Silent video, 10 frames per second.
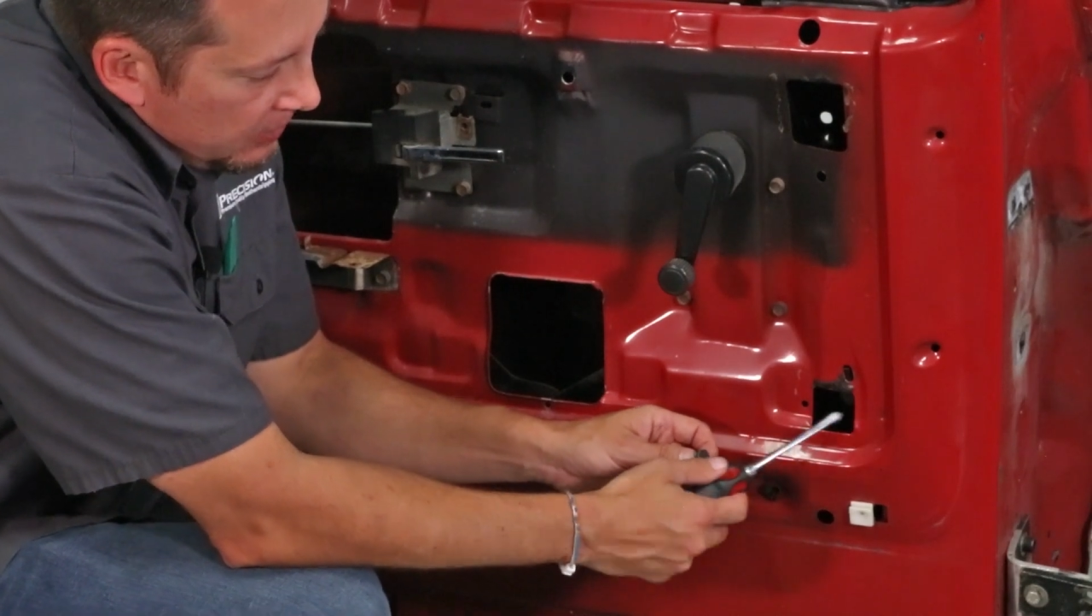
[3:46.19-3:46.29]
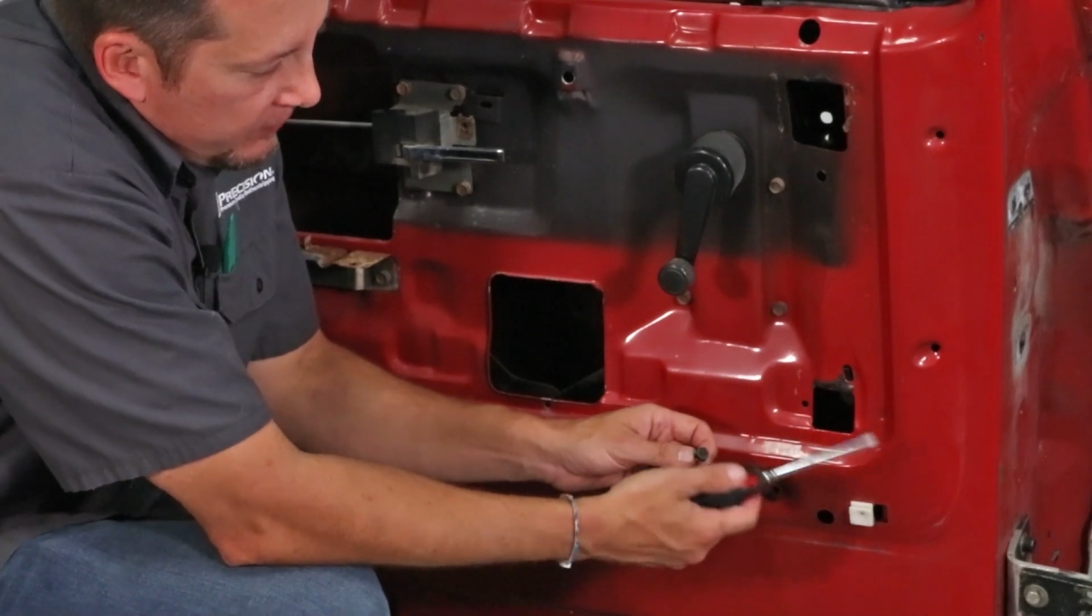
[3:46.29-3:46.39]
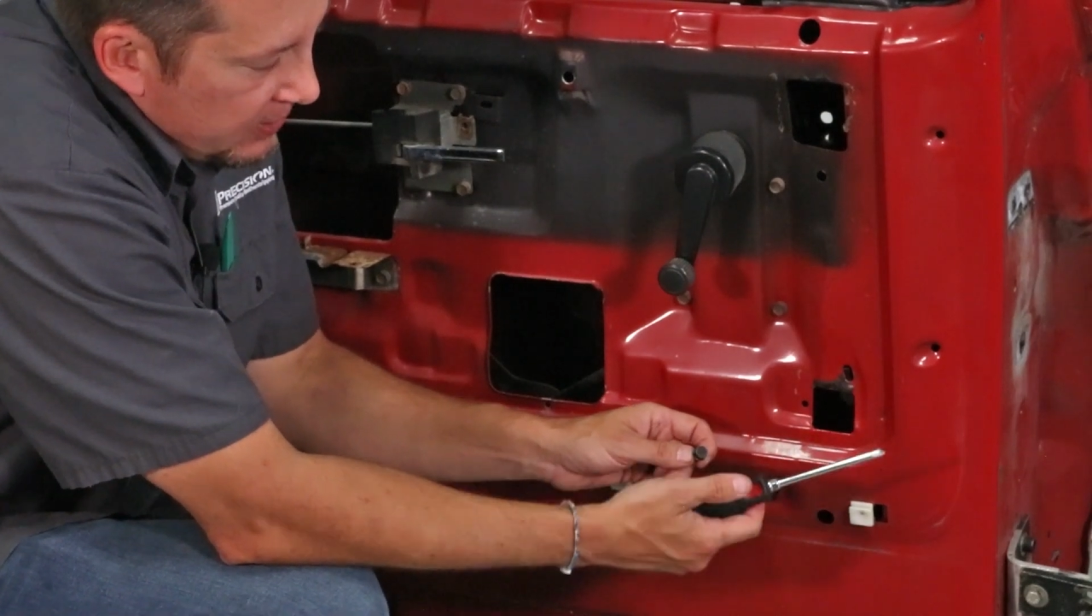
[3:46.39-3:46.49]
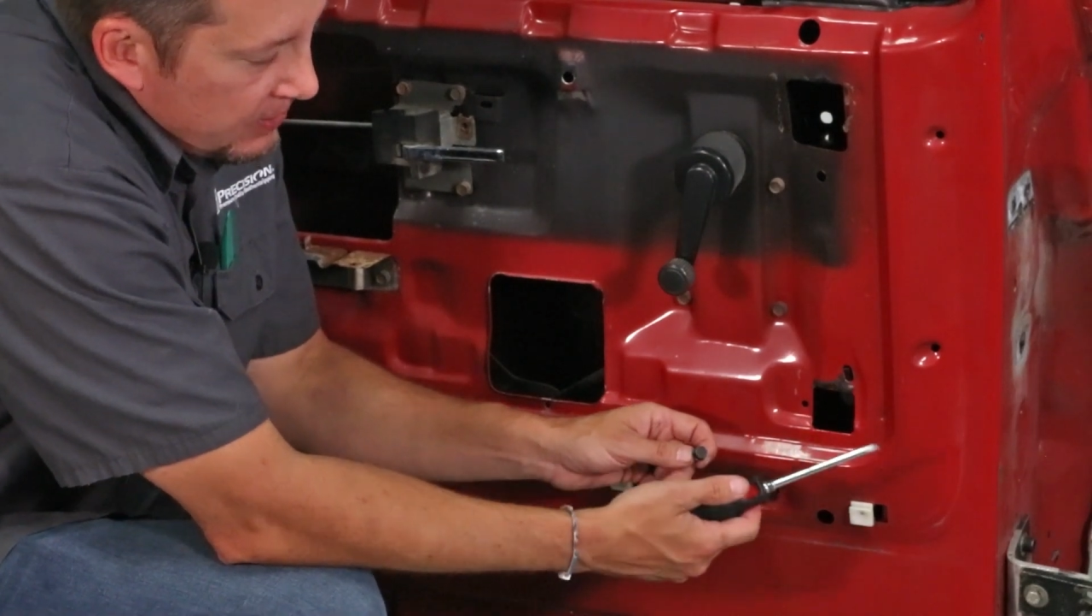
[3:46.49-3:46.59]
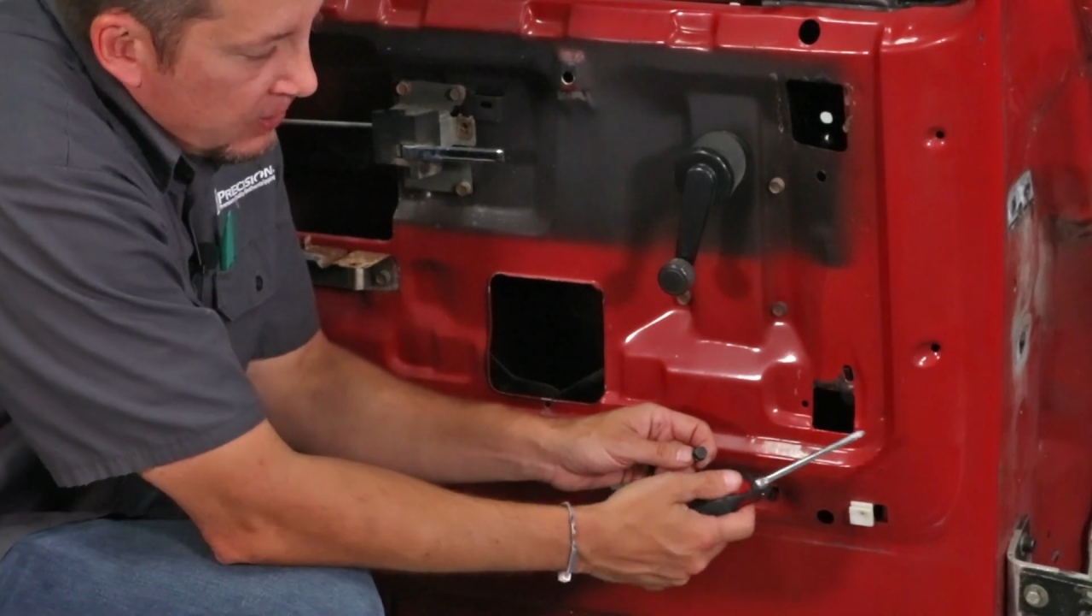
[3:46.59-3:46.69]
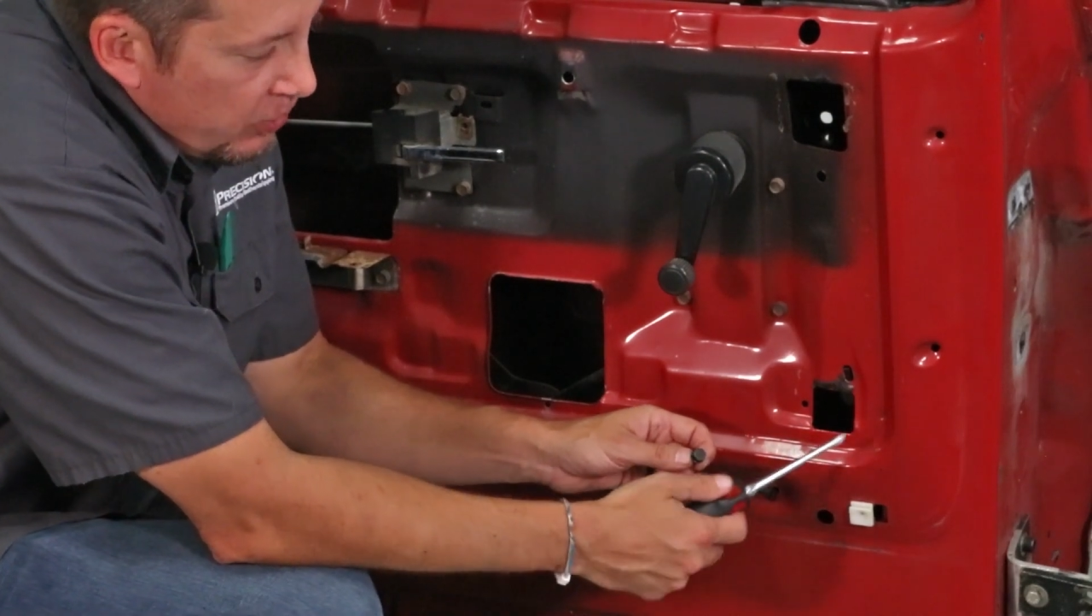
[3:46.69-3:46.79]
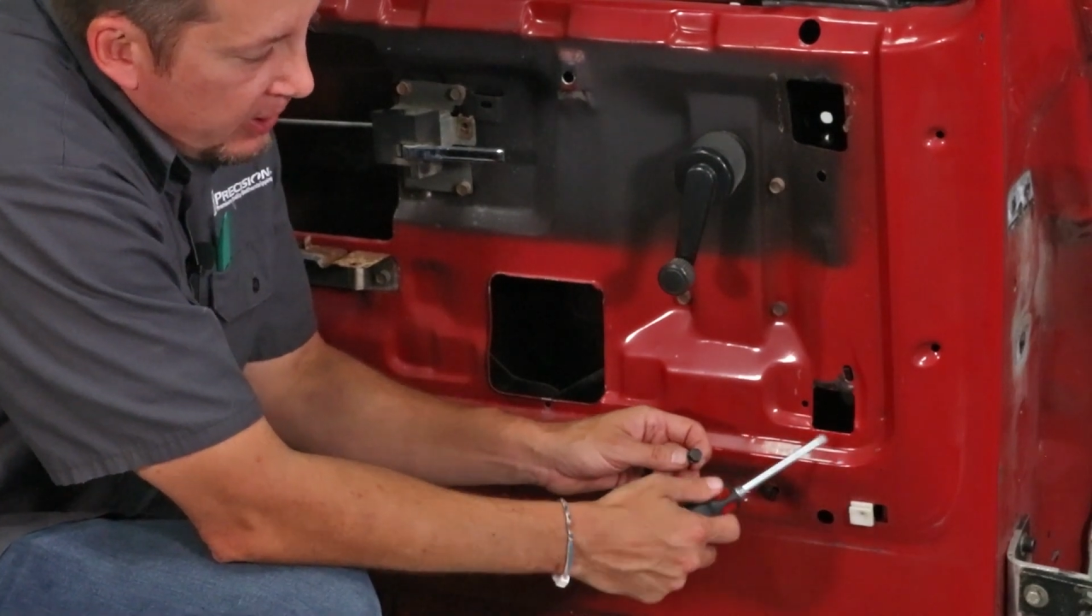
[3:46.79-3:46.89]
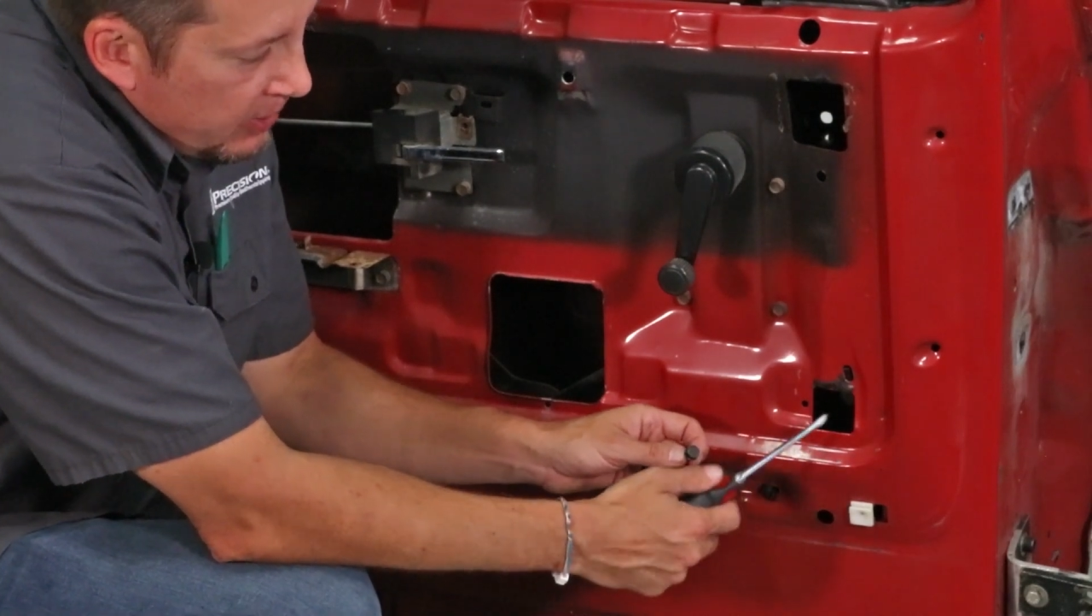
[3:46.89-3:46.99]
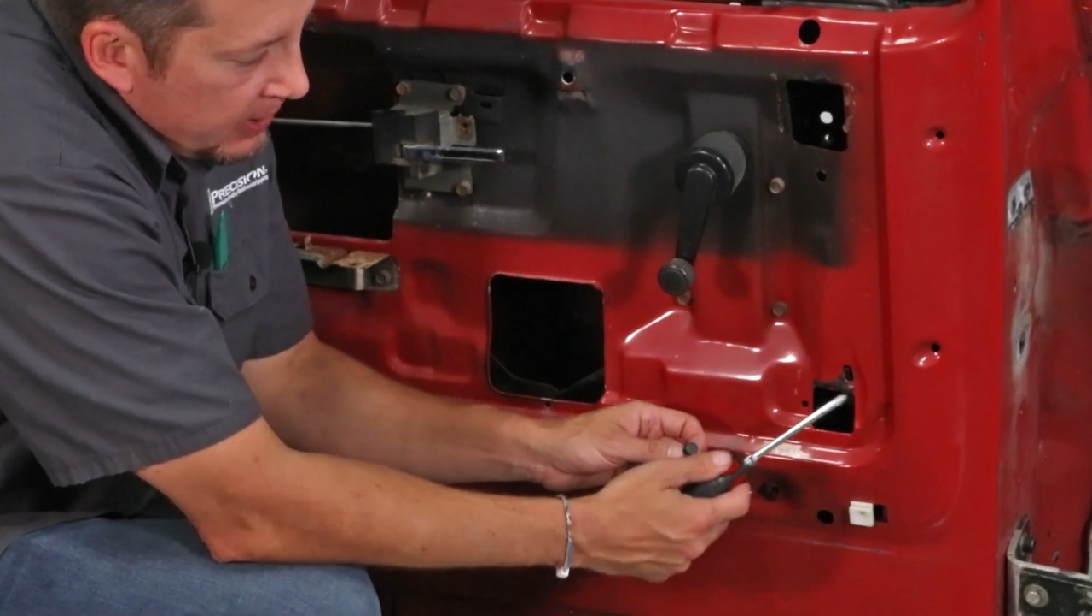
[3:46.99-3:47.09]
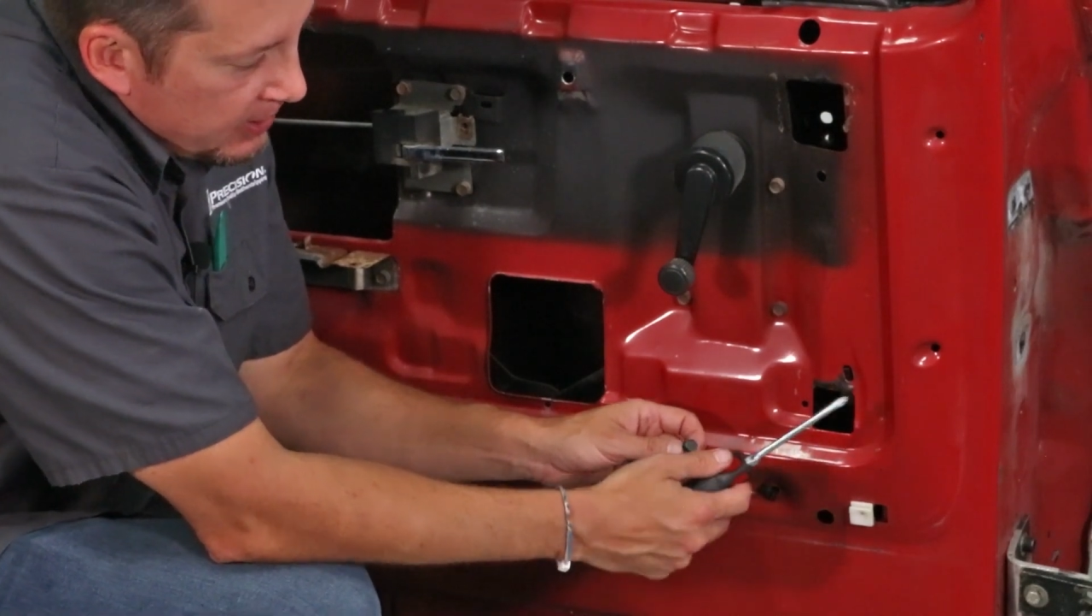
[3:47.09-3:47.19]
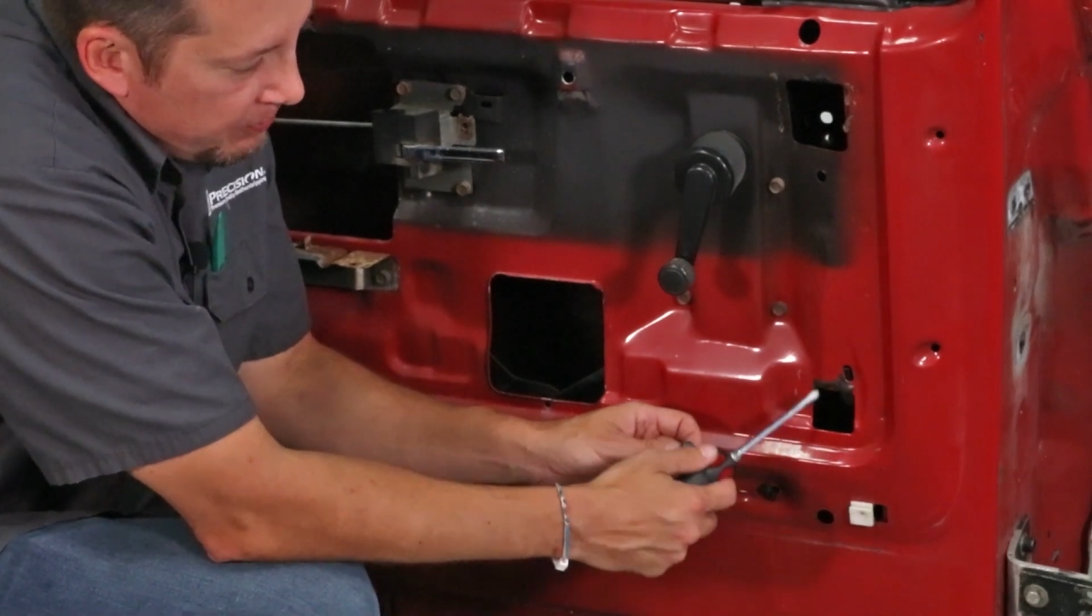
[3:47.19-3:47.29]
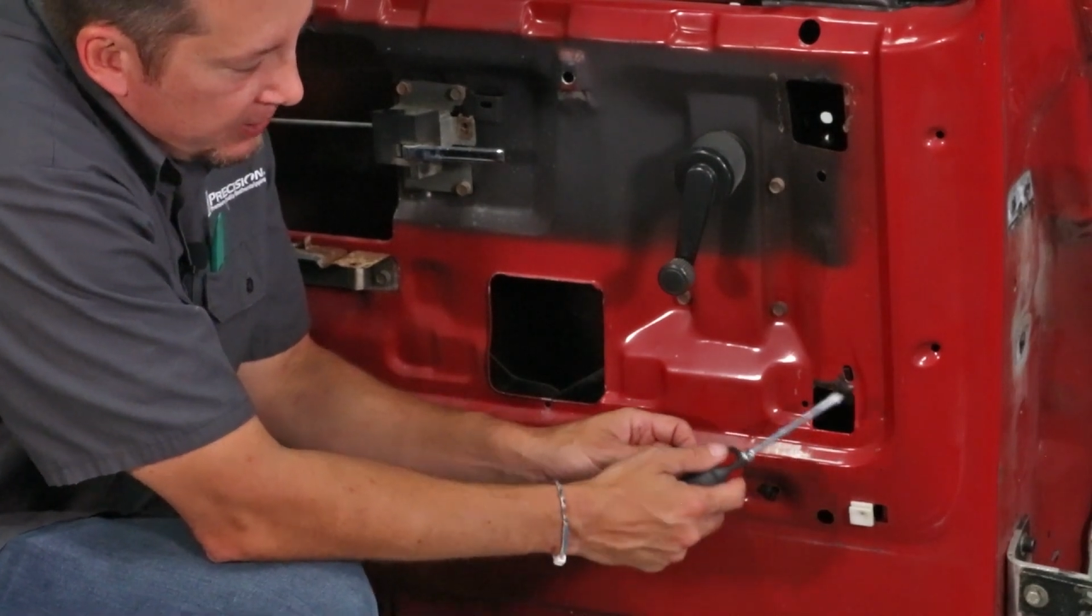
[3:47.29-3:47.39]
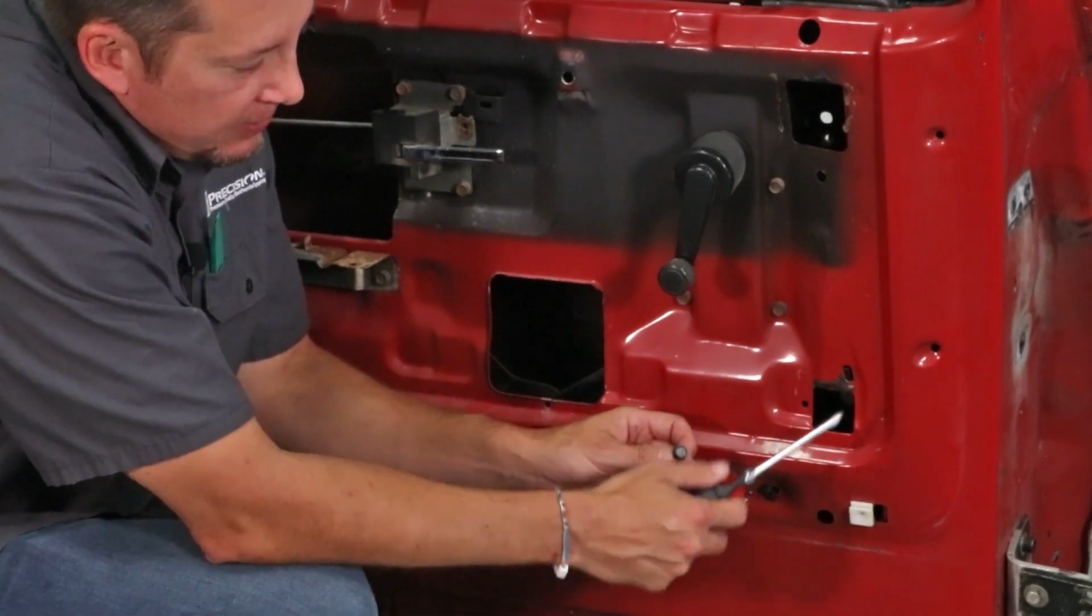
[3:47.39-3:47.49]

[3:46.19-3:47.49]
If it doesn't quite line up